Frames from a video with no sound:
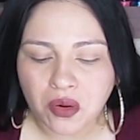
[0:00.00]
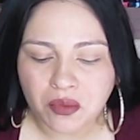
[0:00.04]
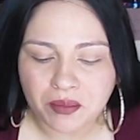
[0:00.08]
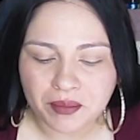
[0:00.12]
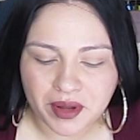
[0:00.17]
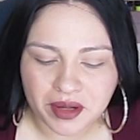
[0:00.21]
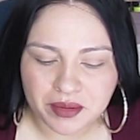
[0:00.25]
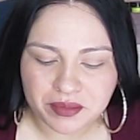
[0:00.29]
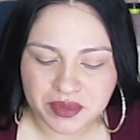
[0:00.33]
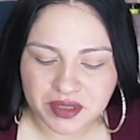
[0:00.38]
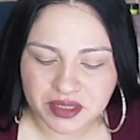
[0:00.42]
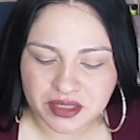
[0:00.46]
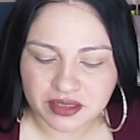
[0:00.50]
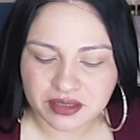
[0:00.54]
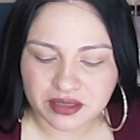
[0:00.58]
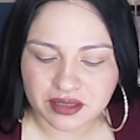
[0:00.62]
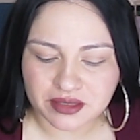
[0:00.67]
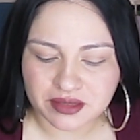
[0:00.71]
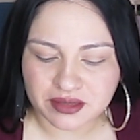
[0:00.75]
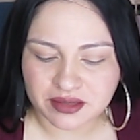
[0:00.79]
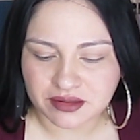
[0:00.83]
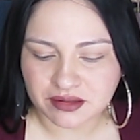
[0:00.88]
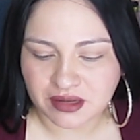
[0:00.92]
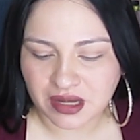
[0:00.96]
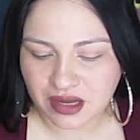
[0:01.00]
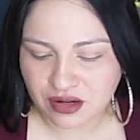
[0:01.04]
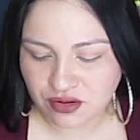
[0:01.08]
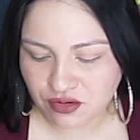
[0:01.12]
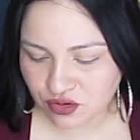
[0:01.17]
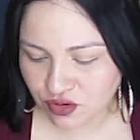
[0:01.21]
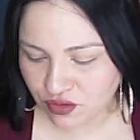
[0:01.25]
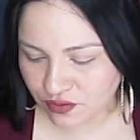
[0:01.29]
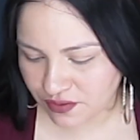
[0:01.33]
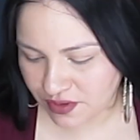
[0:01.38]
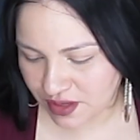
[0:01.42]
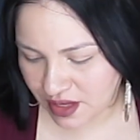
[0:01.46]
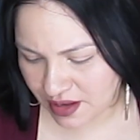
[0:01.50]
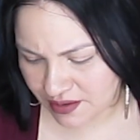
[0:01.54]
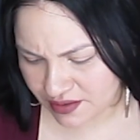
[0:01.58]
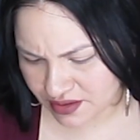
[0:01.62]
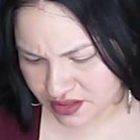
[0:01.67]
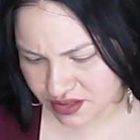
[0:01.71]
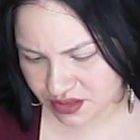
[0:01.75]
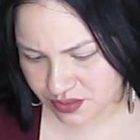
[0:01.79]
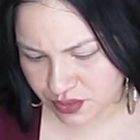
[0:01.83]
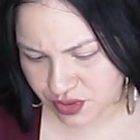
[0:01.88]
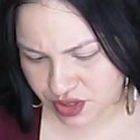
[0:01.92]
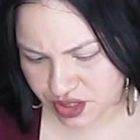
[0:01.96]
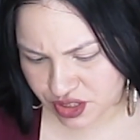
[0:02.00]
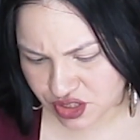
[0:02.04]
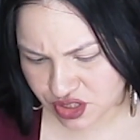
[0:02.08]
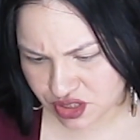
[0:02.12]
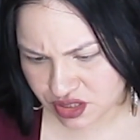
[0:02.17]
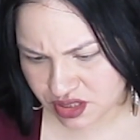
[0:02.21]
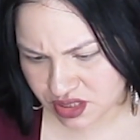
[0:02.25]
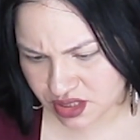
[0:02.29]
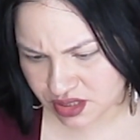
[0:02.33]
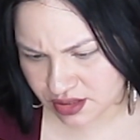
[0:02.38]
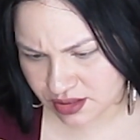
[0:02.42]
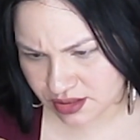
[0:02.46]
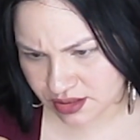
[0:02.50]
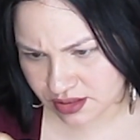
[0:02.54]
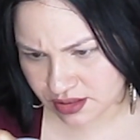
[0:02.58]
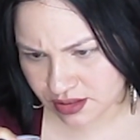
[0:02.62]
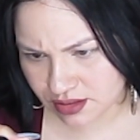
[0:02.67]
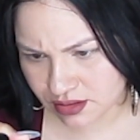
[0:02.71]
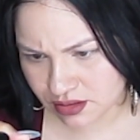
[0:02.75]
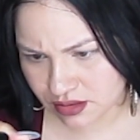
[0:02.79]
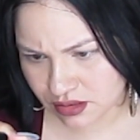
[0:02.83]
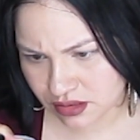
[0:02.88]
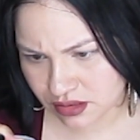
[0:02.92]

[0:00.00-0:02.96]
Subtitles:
Maybe I don't know if they have expiration dates.